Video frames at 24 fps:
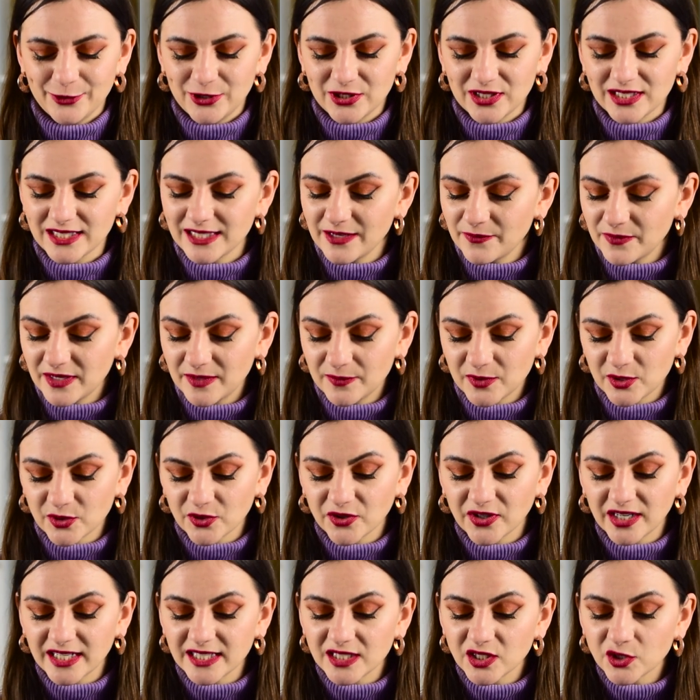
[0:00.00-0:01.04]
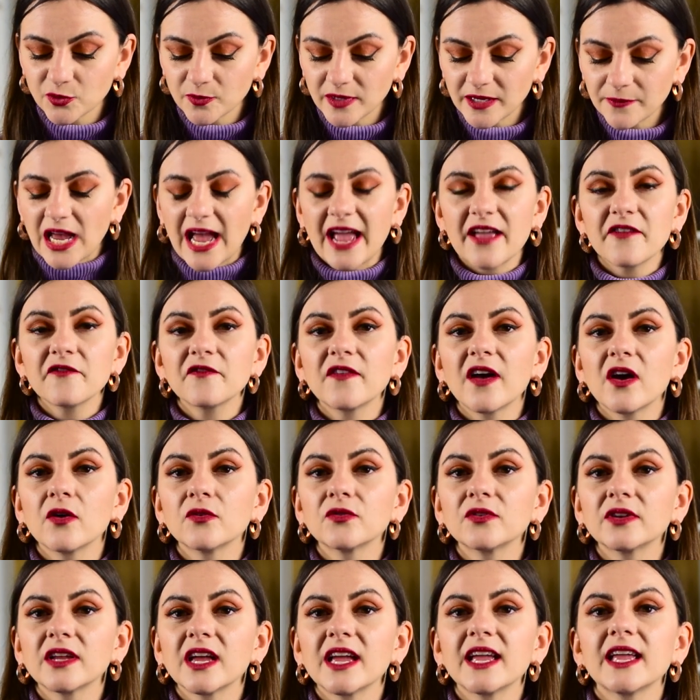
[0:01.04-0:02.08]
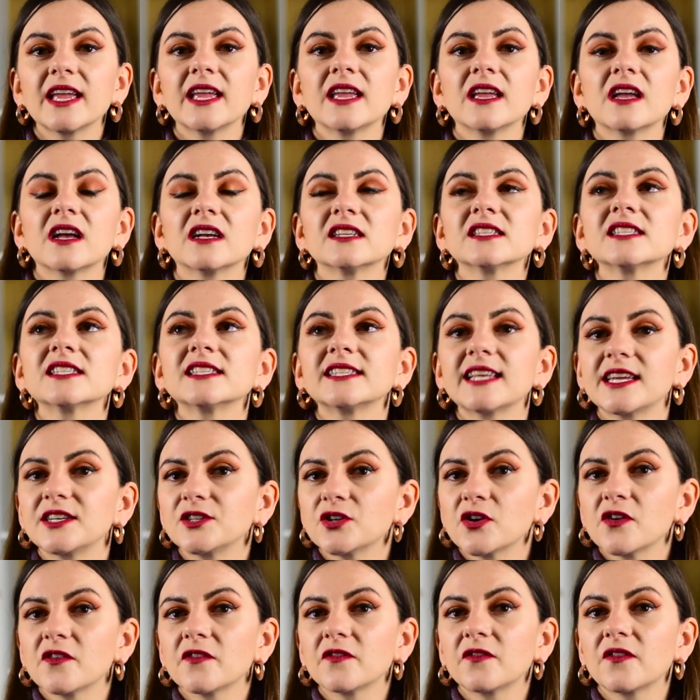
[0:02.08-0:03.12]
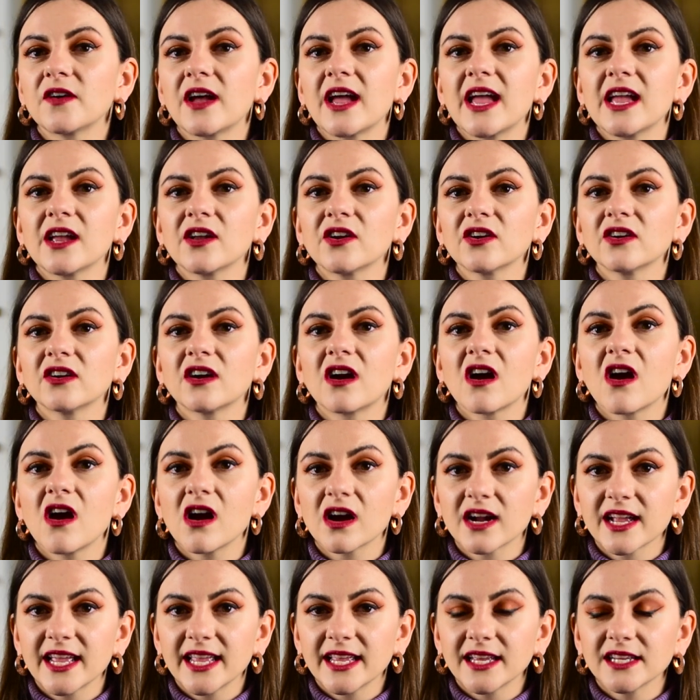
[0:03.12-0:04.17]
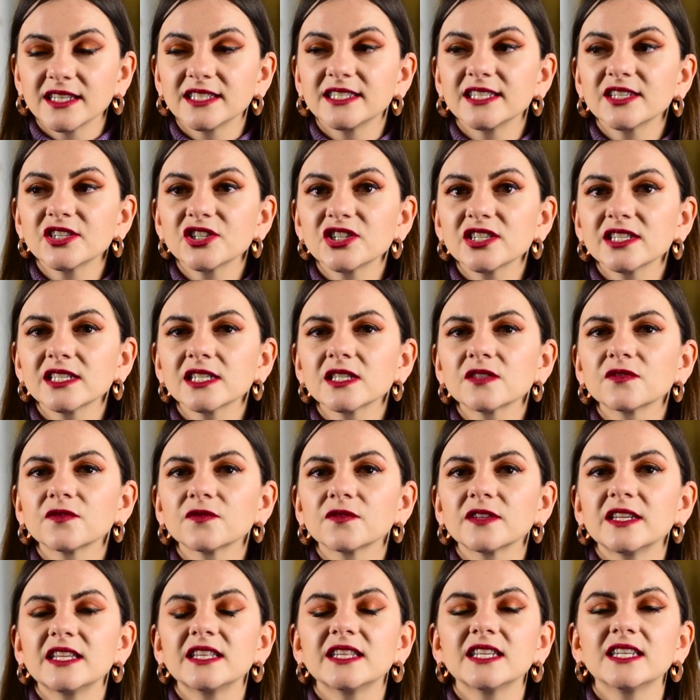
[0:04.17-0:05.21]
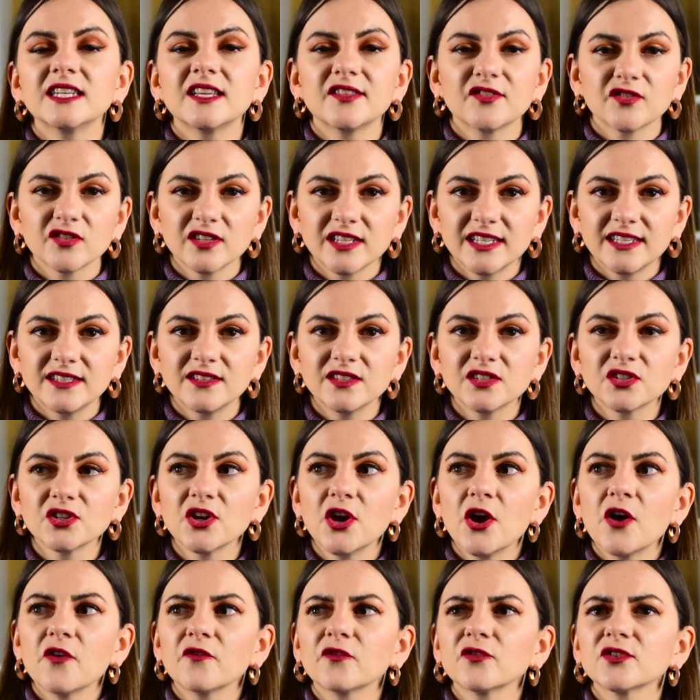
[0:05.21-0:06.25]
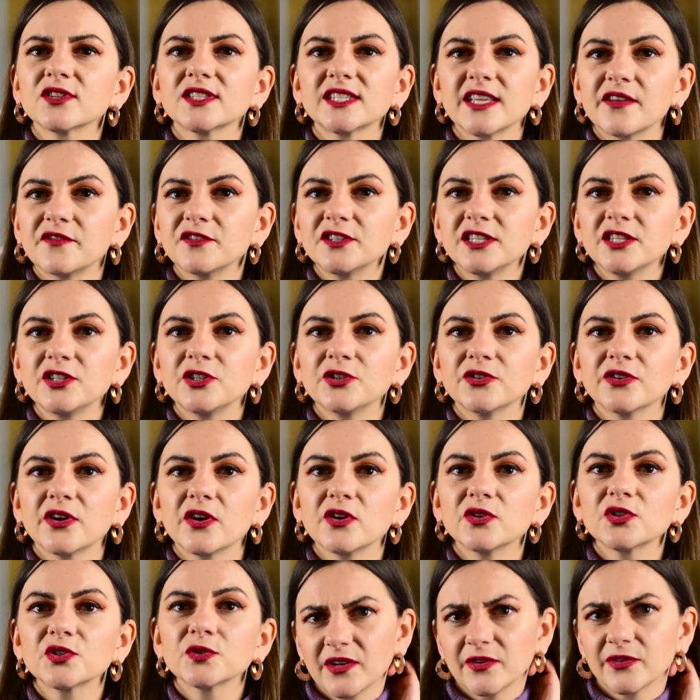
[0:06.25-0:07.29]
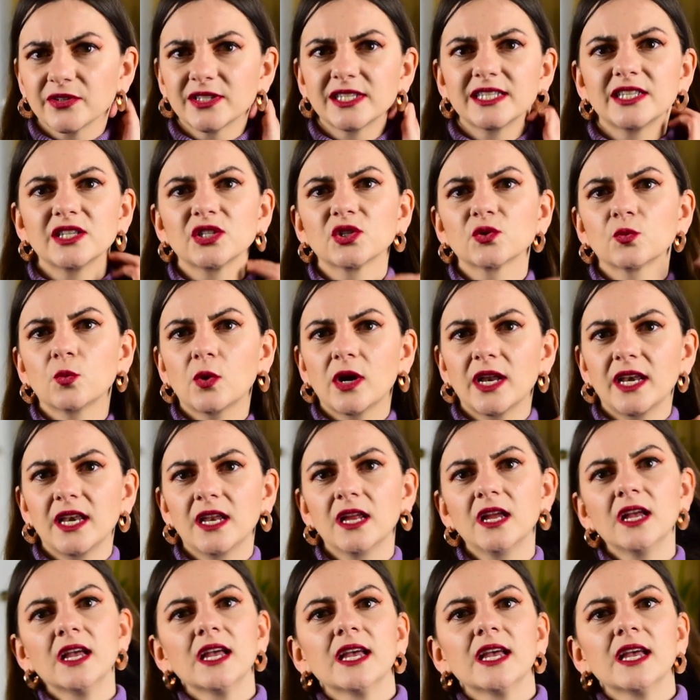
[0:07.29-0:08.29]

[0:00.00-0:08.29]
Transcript: which is sometimes so crazy to me. I found a set of Anchor Hocking dishes in the Netherlands for 17 euros. There was this one